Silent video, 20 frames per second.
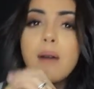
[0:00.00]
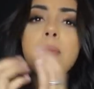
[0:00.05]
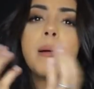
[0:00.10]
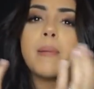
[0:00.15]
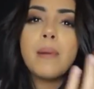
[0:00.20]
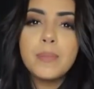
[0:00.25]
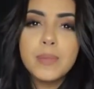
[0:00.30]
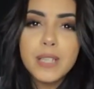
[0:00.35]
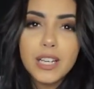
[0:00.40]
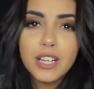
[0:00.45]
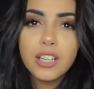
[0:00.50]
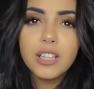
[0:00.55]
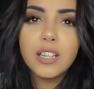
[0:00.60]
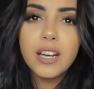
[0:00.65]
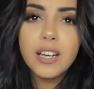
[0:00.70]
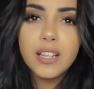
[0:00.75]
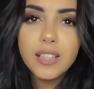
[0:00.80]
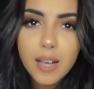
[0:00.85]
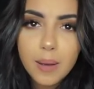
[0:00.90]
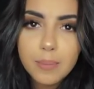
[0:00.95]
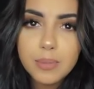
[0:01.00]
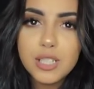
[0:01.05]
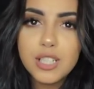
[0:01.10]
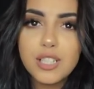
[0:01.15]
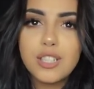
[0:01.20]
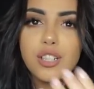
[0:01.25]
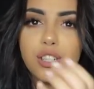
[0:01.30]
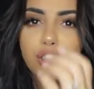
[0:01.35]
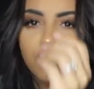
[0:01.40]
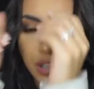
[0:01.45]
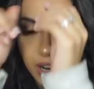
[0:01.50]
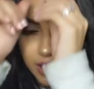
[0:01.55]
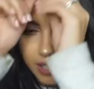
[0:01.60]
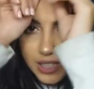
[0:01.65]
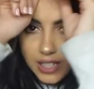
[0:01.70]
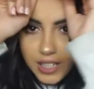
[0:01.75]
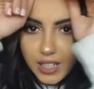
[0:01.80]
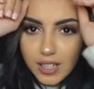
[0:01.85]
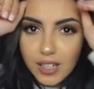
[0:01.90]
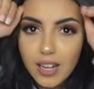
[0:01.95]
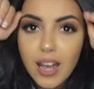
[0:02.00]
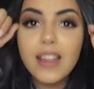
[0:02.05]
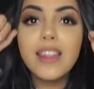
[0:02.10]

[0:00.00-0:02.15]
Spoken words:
My mom's like, okay, yep, she's contracting.